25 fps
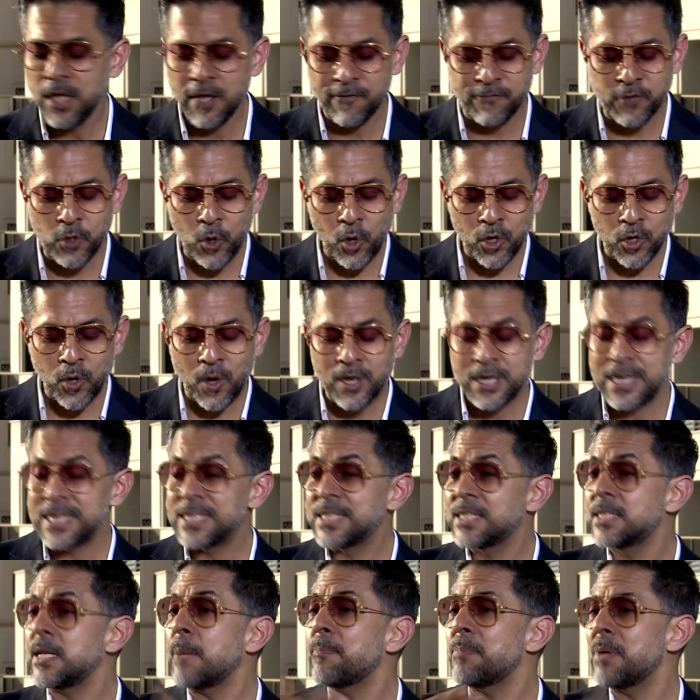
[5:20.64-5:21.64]
if you're not
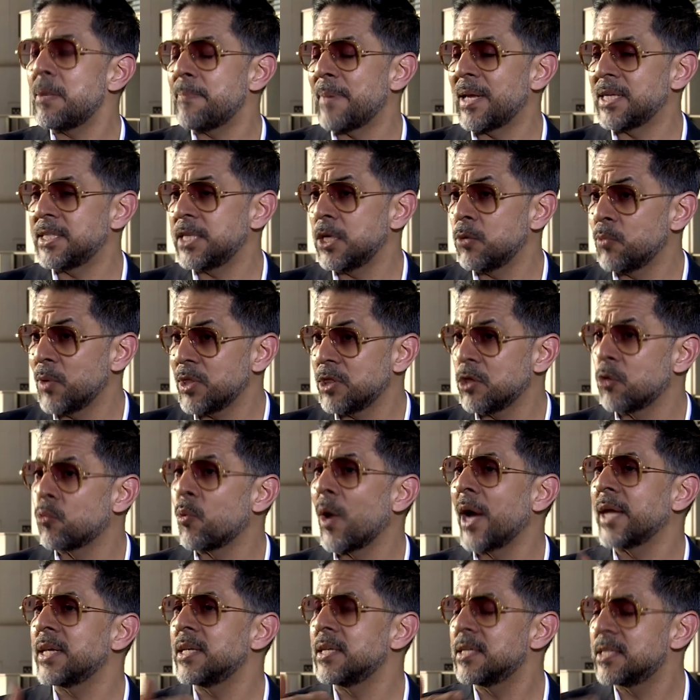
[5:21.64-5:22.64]
supplementing with the
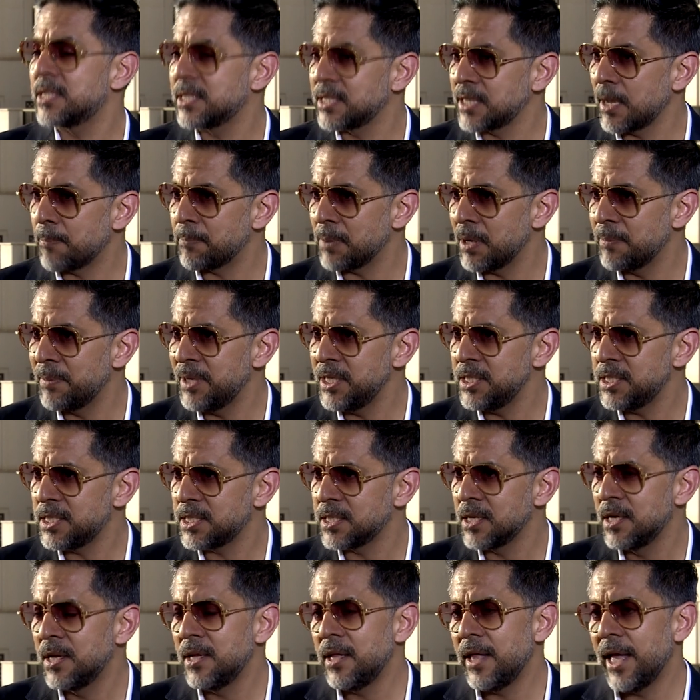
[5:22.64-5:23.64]
right
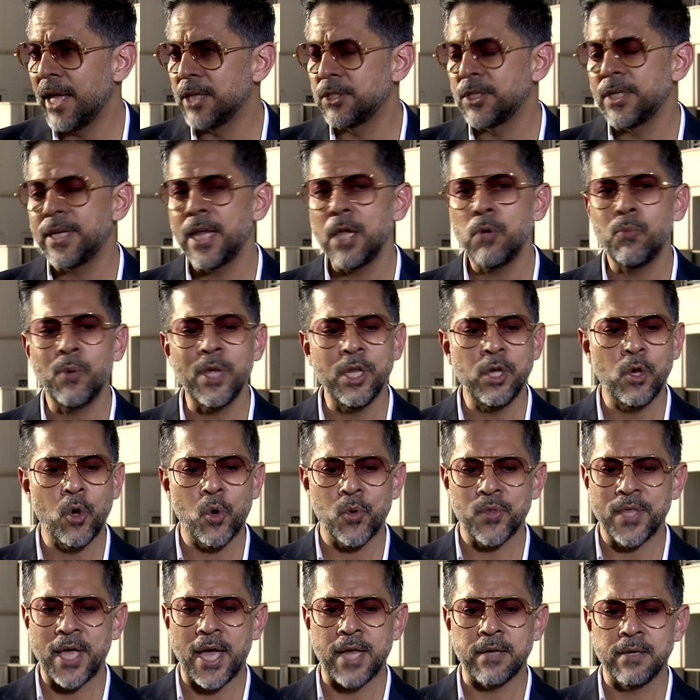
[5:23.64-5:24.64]
supplements, and today we
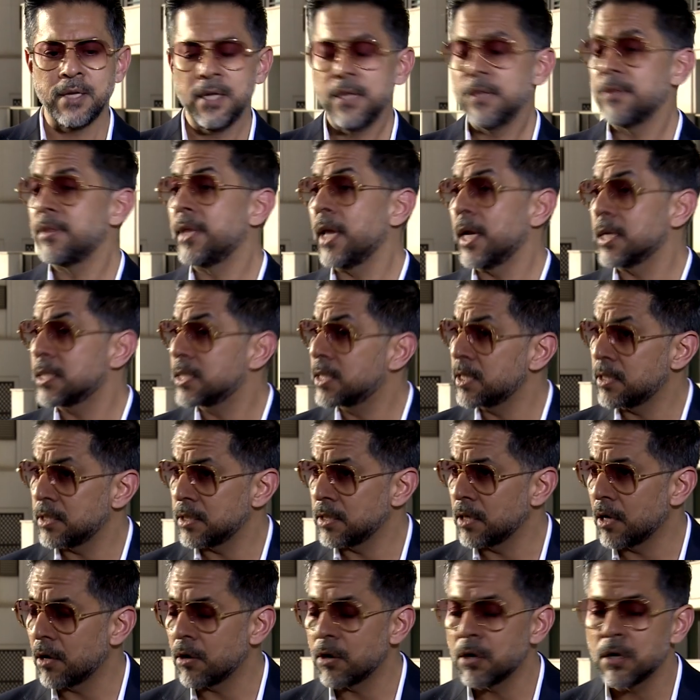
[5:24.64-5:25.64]
know that there are
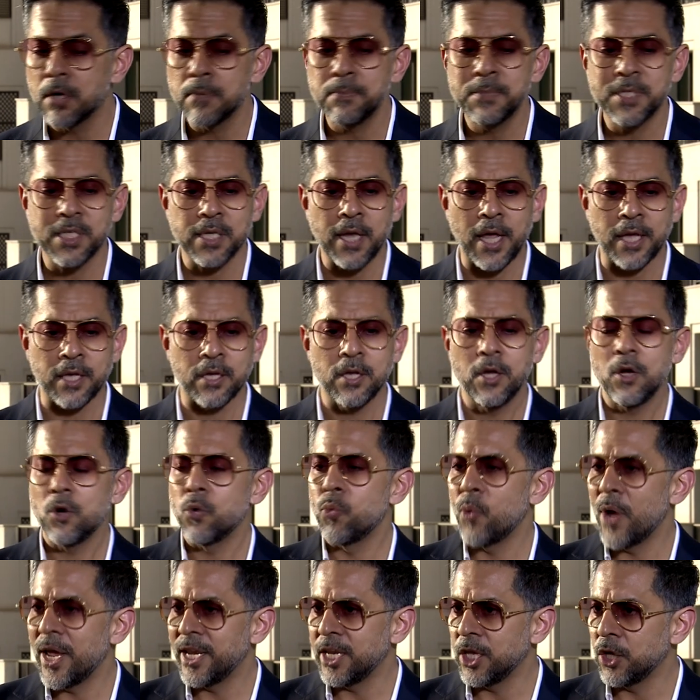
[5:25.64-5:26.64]
certain herbs like
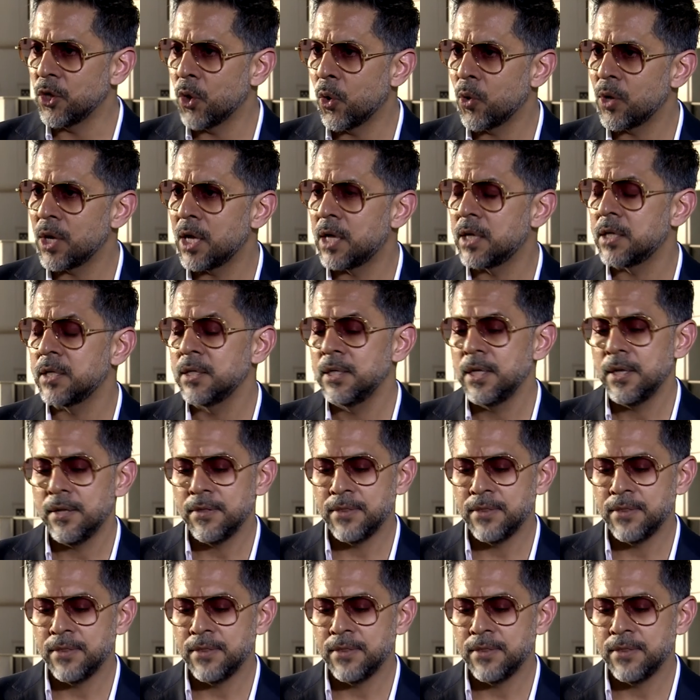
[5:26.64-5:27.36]
rhodiola,